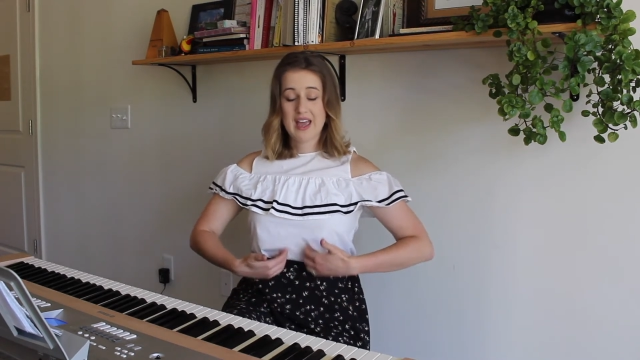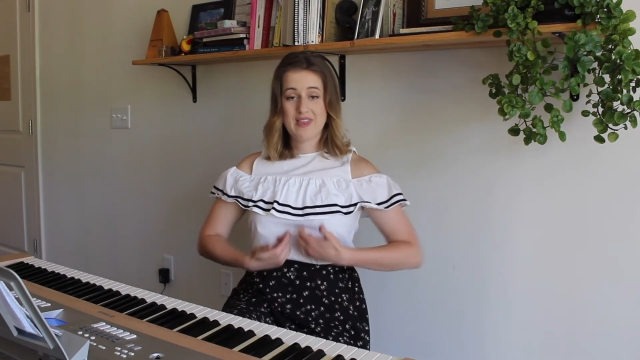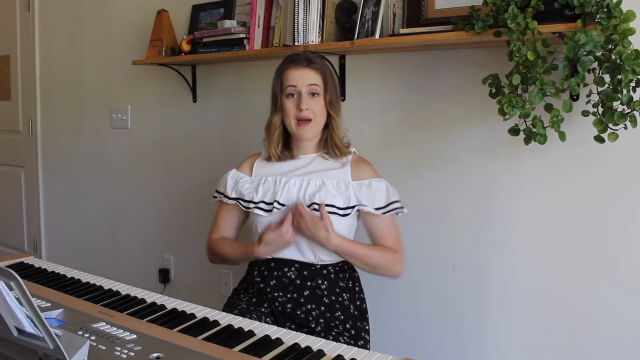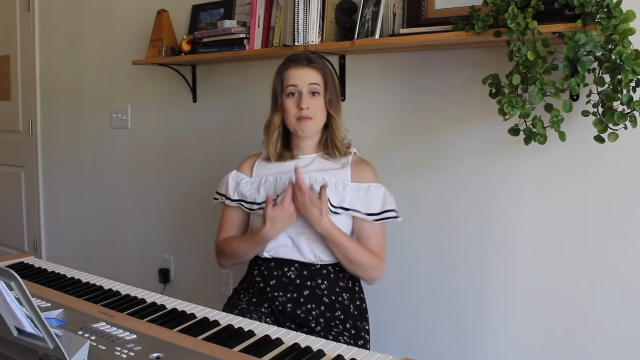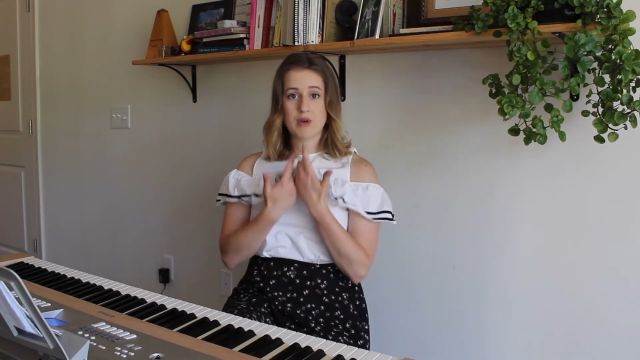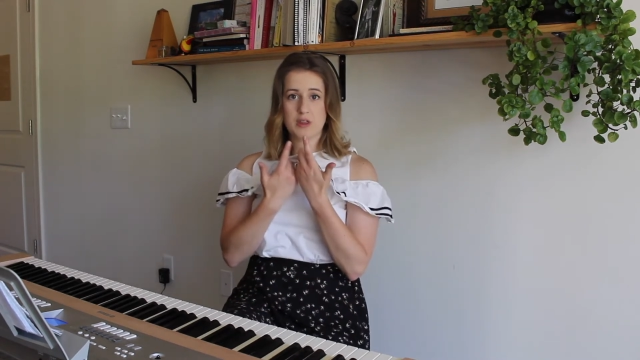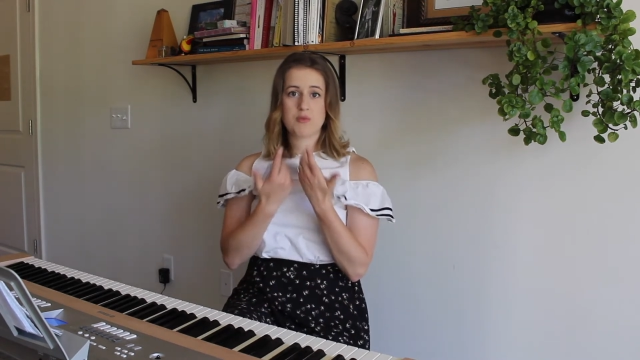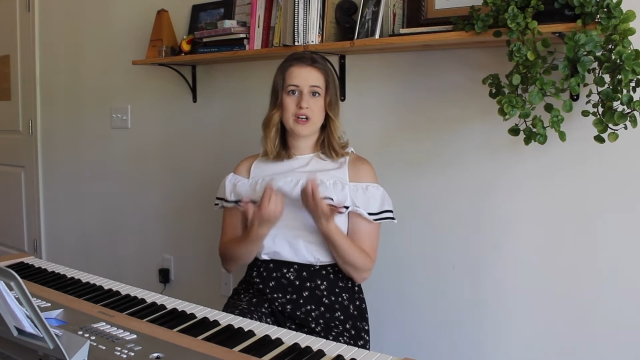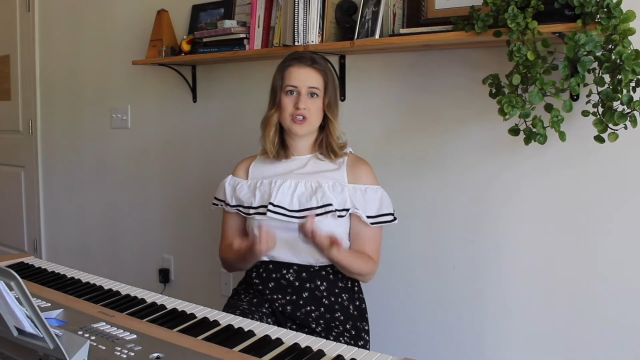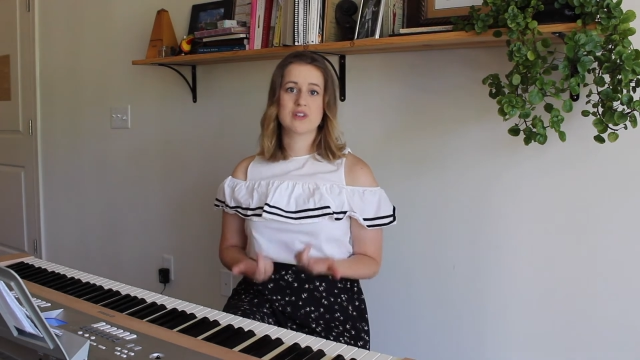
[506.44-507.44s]
And that breath
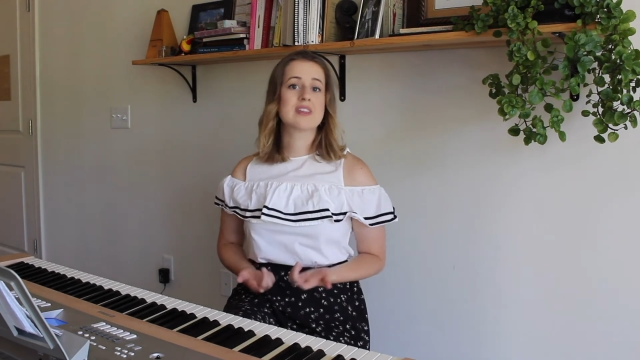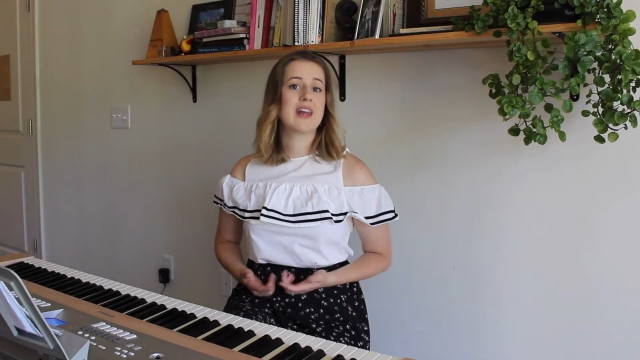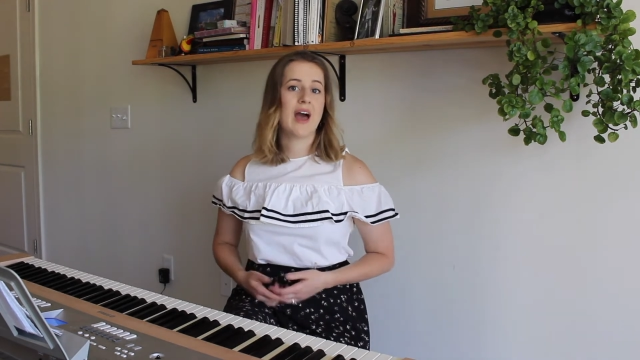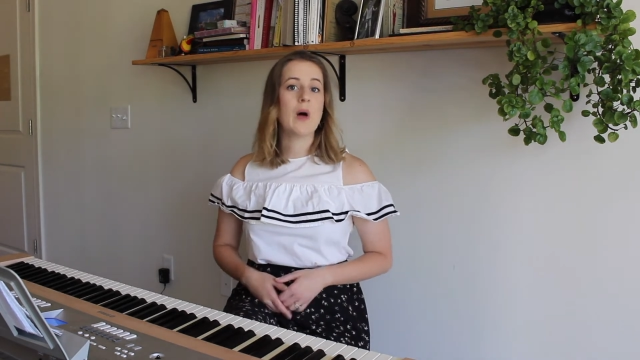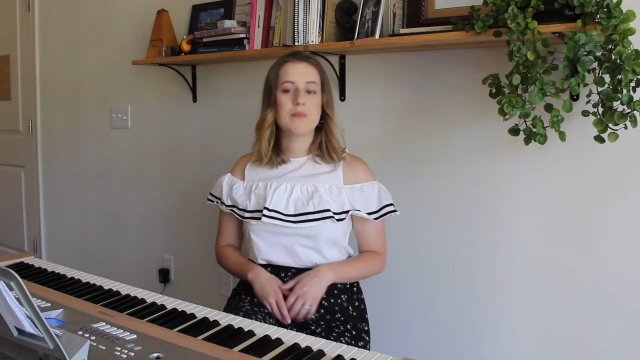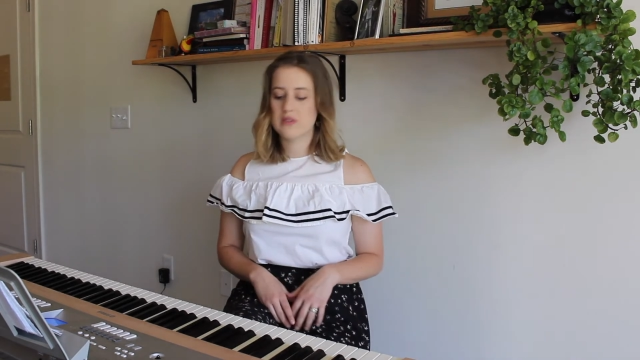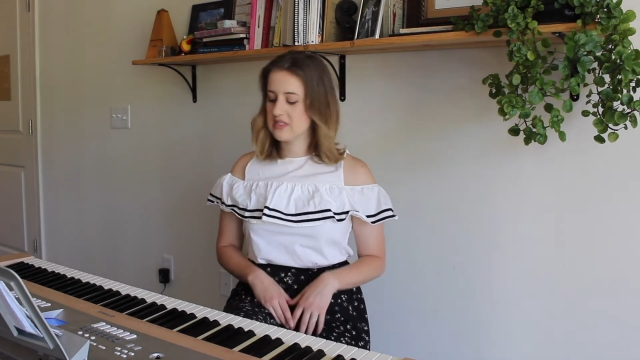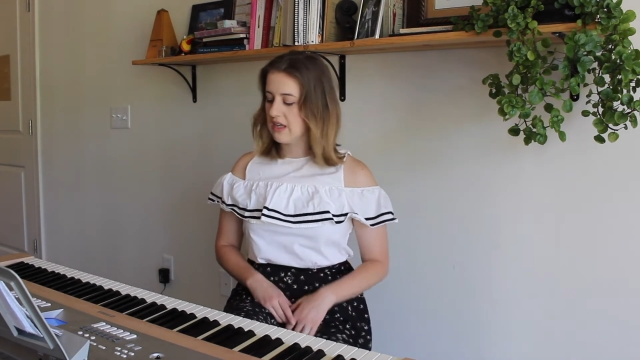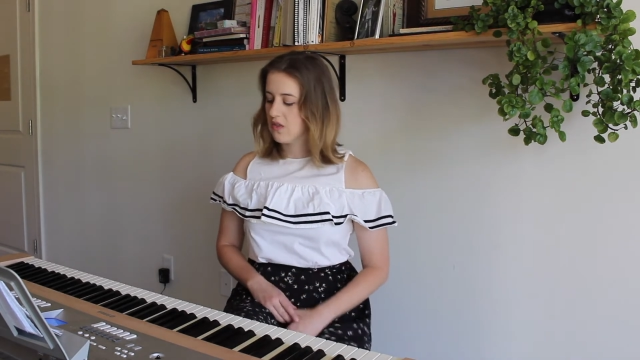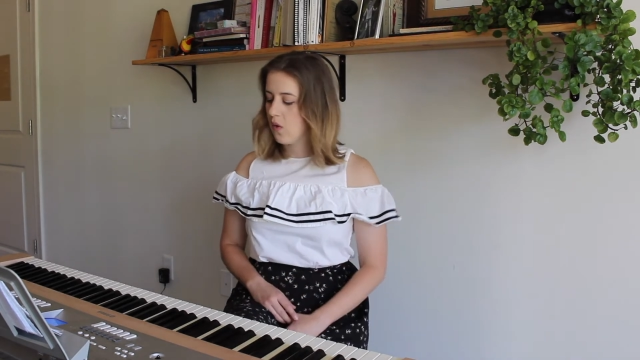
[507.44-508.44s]
pressure is gonna help you
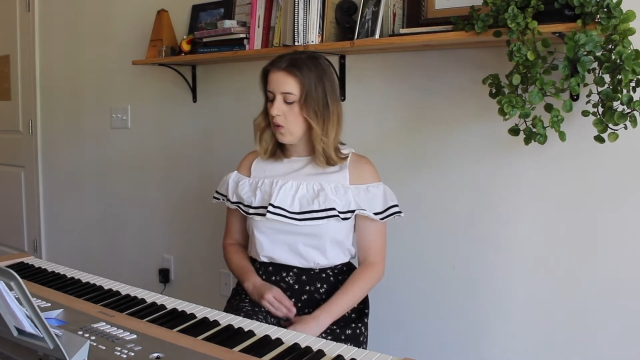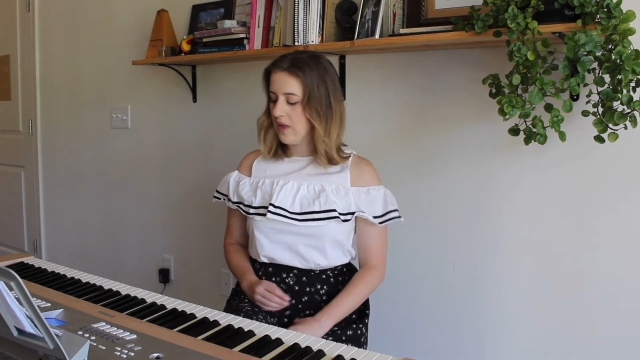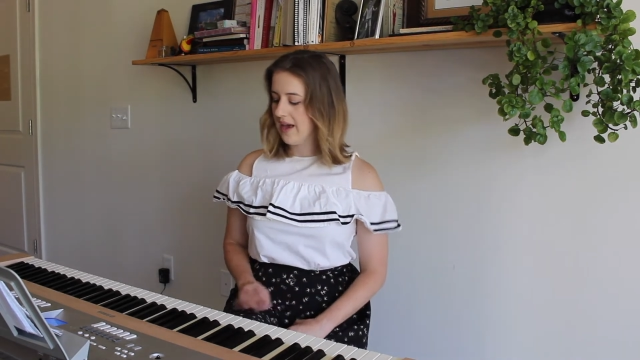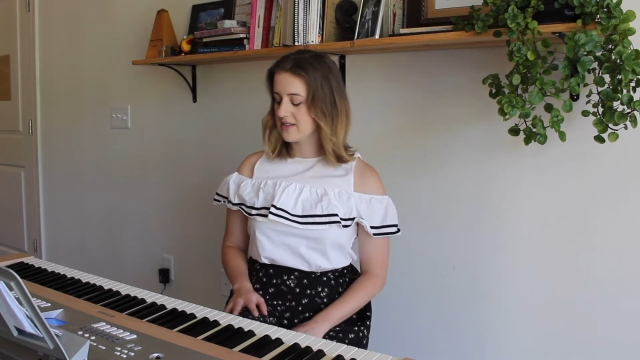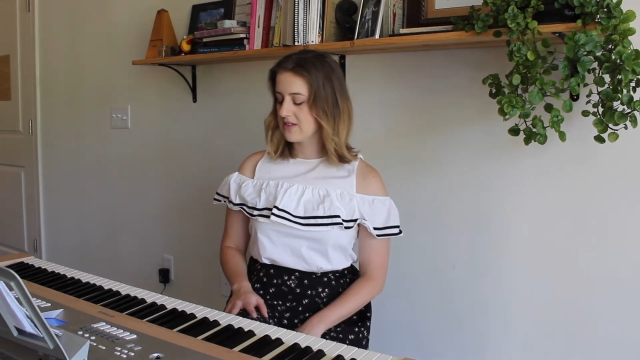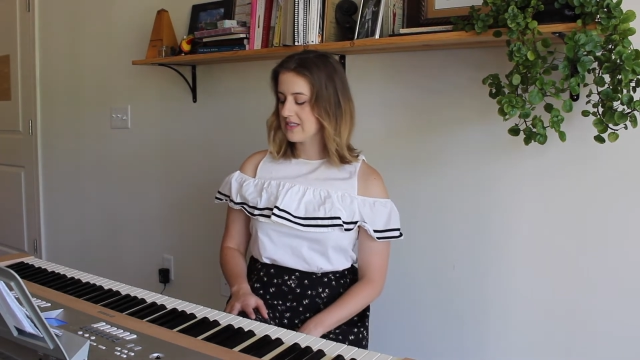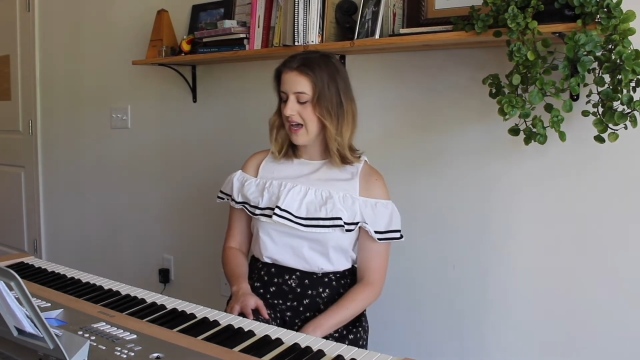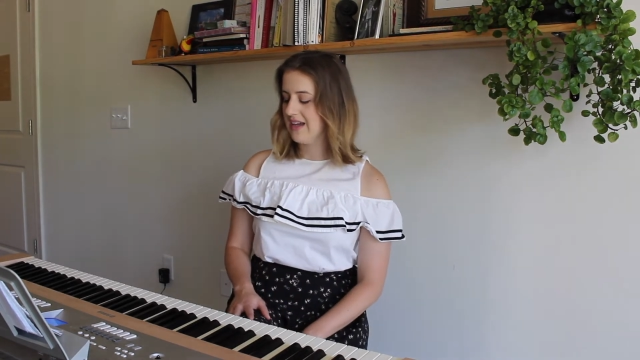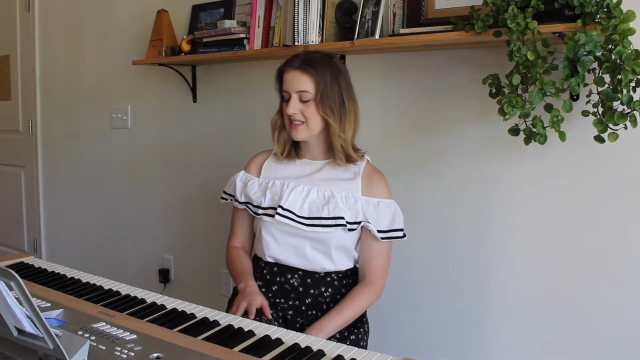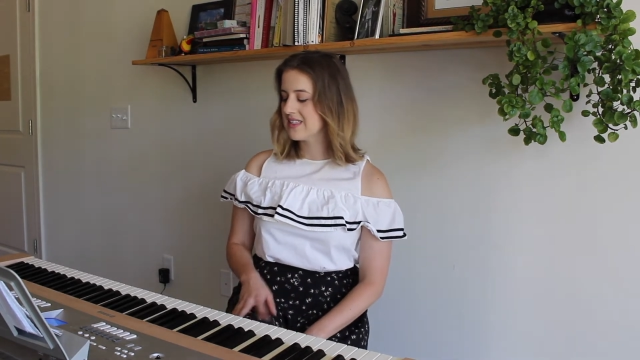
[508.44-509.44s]
sing the whole
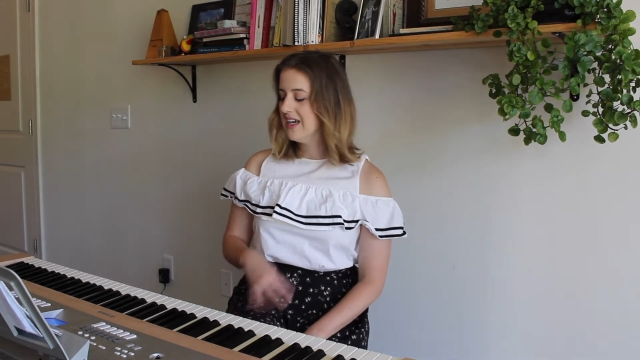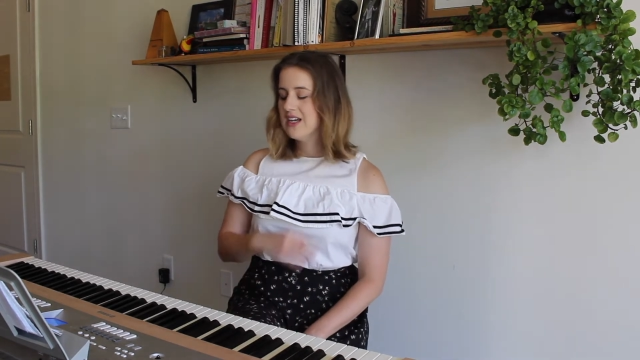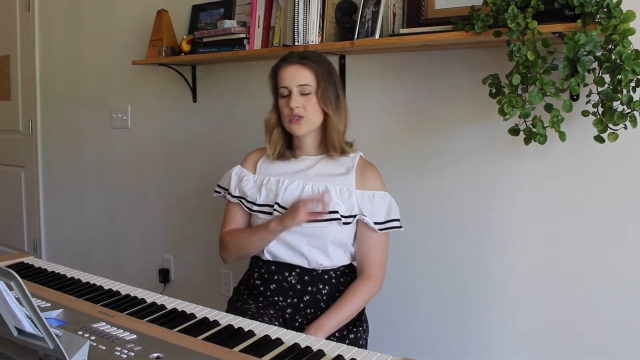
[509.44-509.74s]
exercise.